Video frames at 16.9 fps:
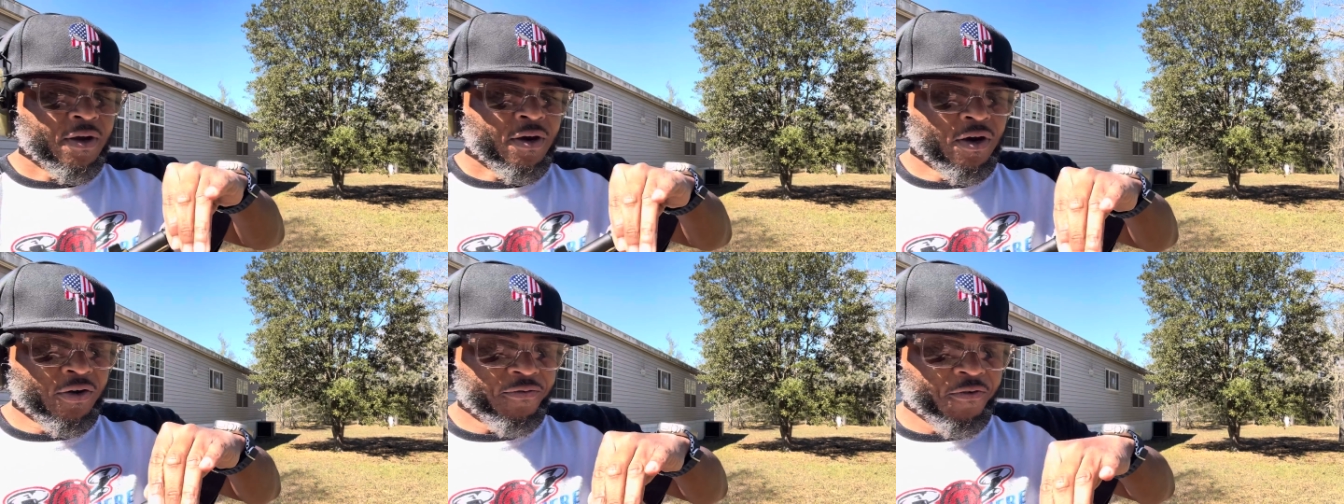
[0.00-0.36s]

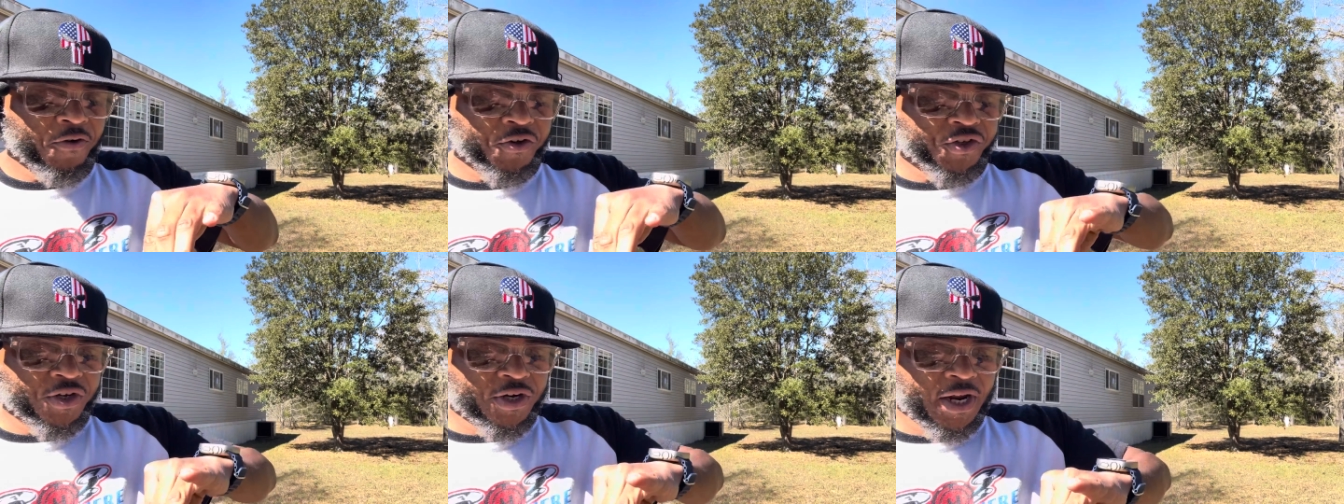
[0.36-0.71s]

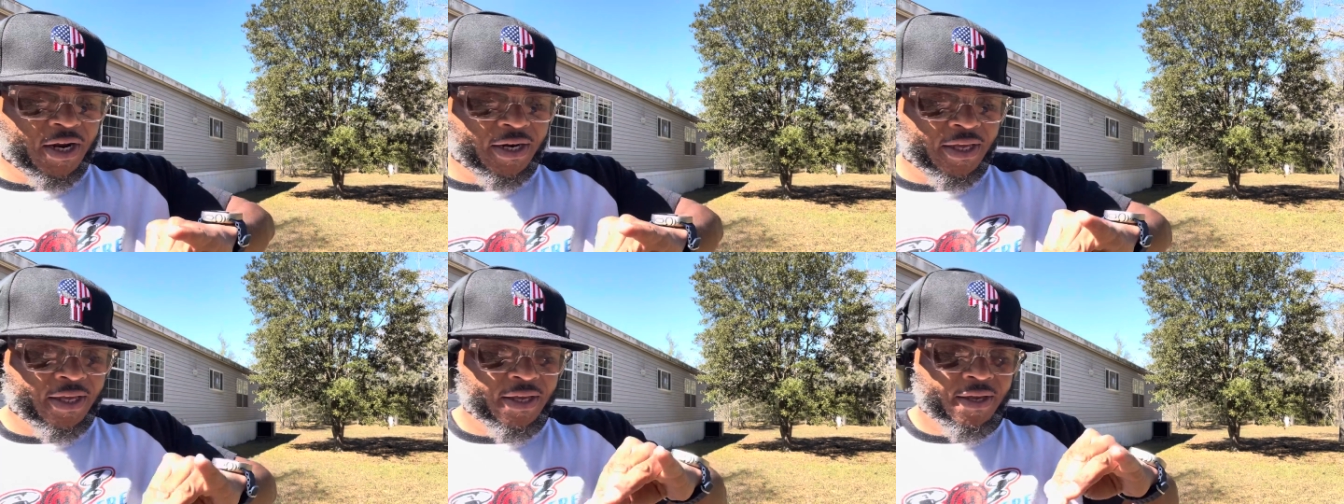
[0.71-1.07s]

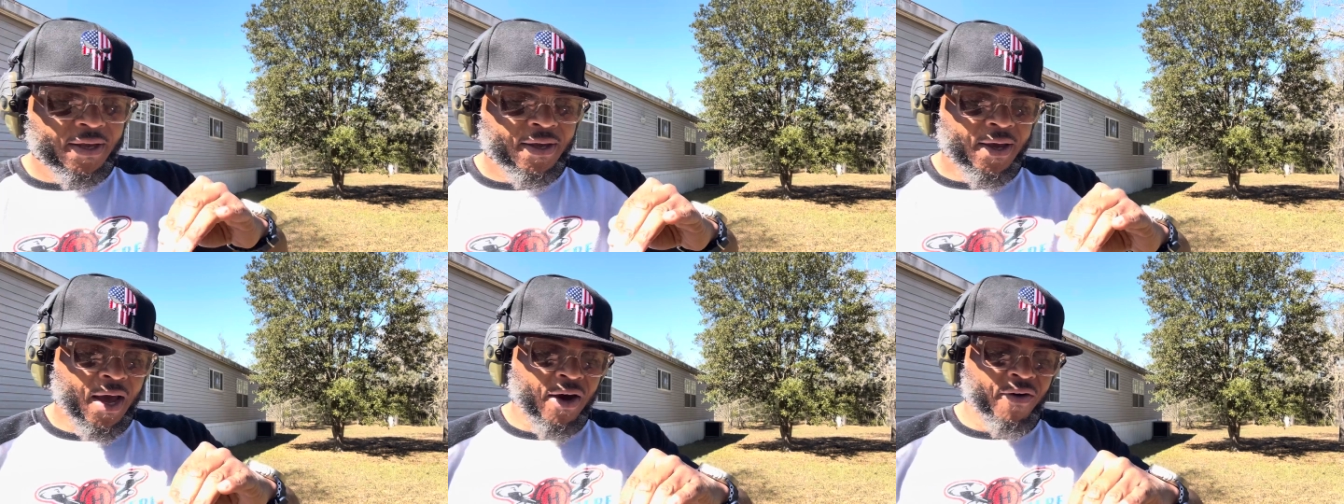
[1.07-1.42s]
Unfortunately,
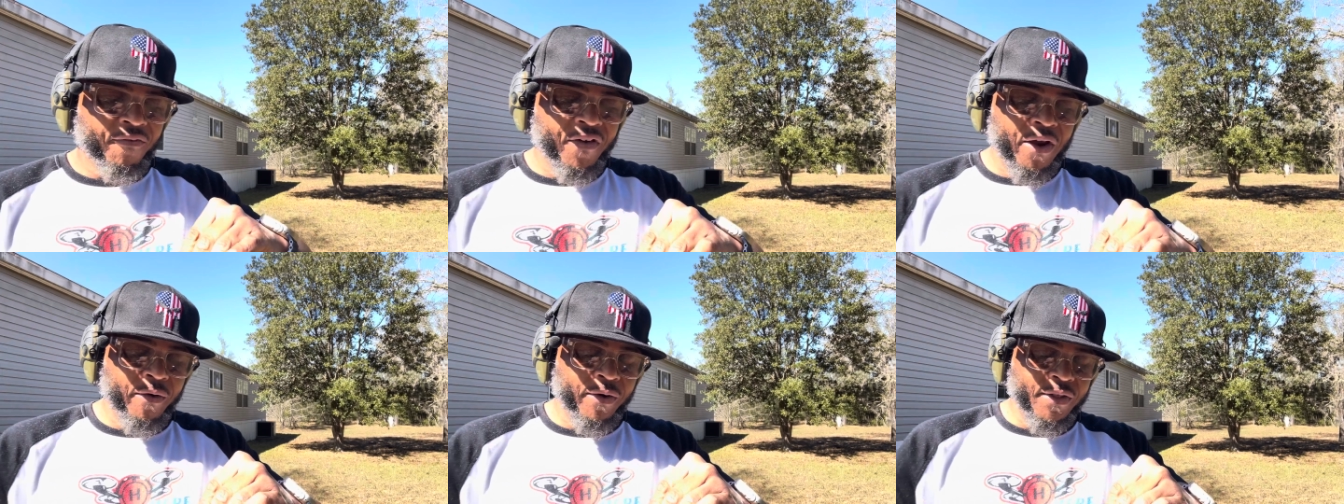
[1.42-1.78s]
I'm
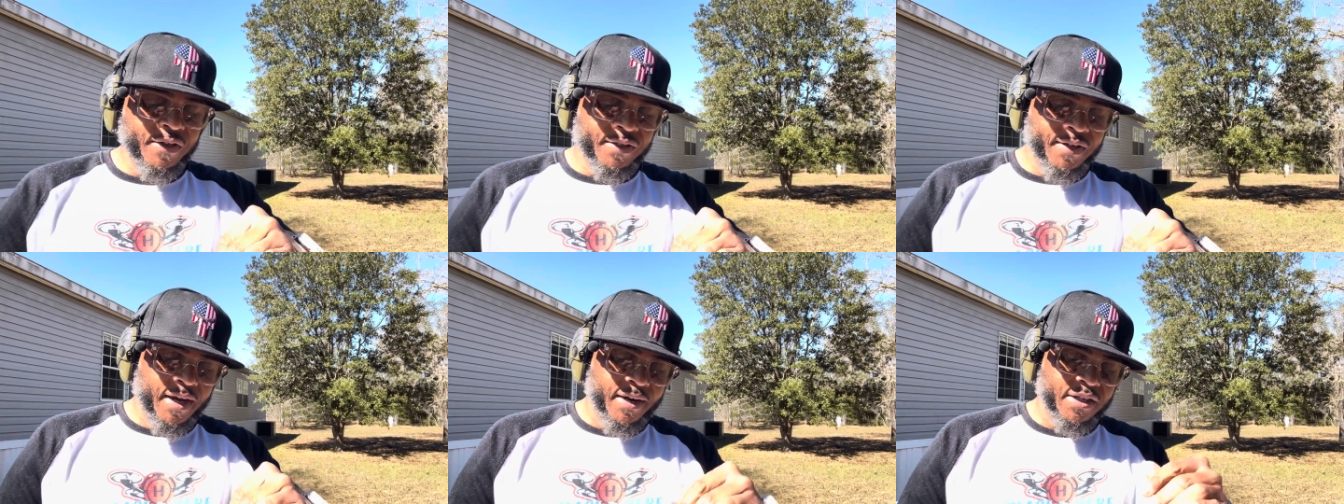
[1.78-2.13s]
very
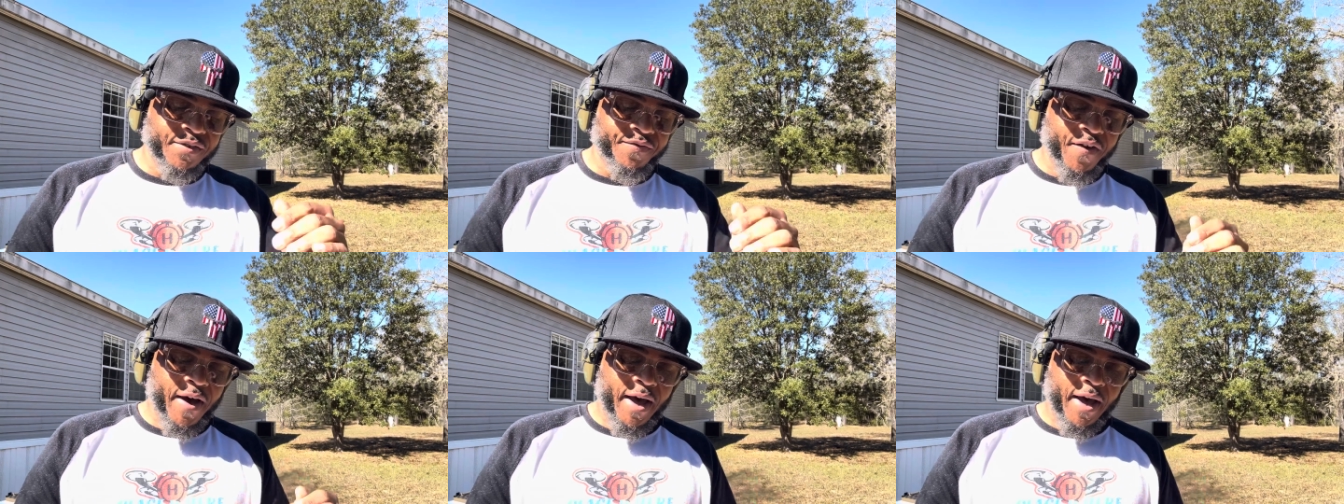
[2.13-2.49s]

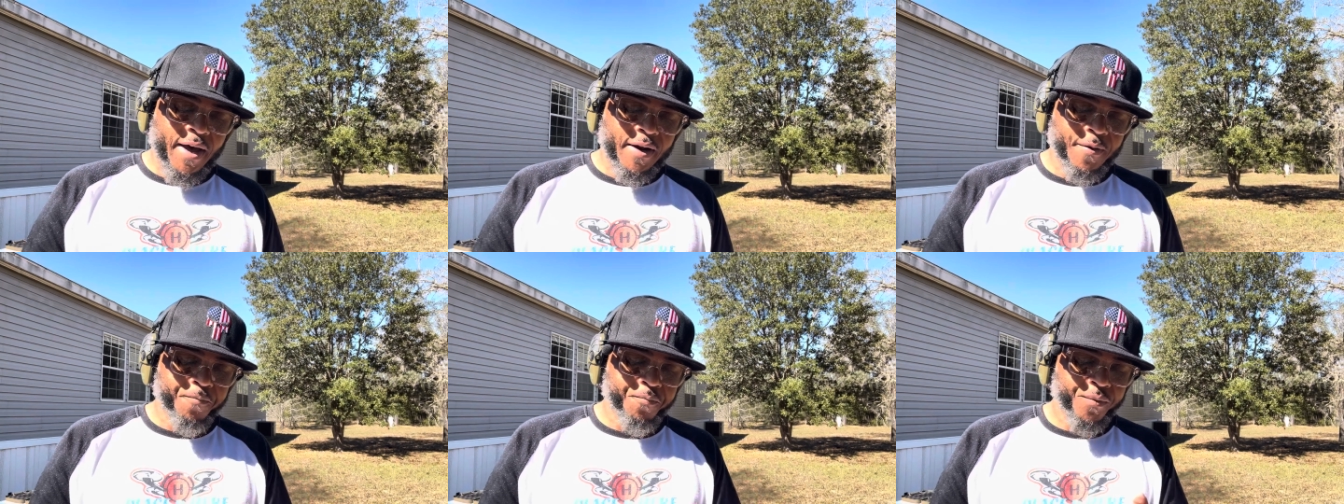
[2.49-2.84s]

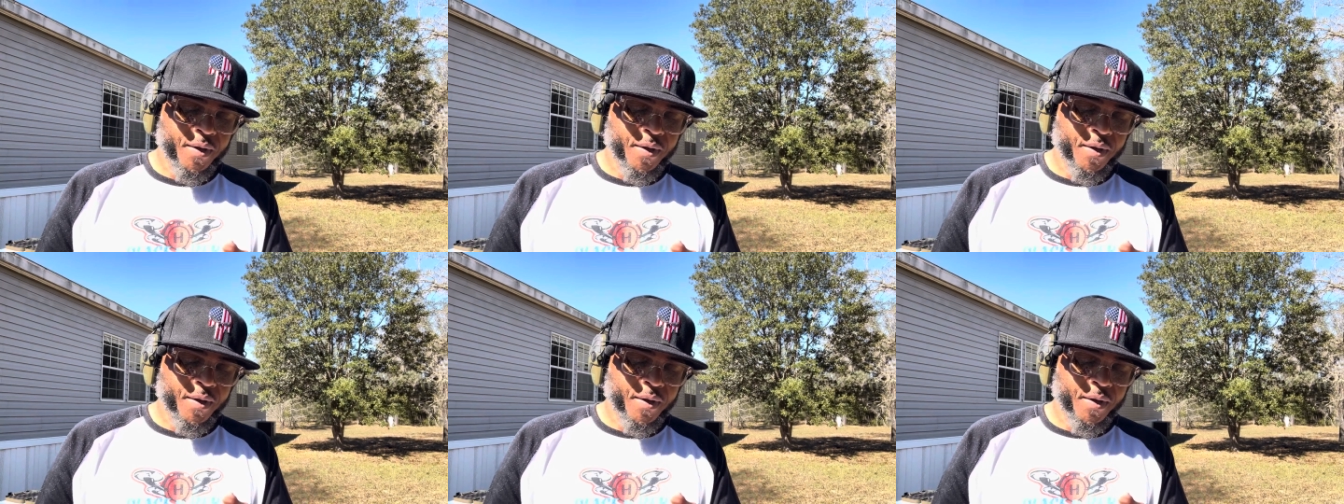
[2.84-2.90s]
dissatisfied.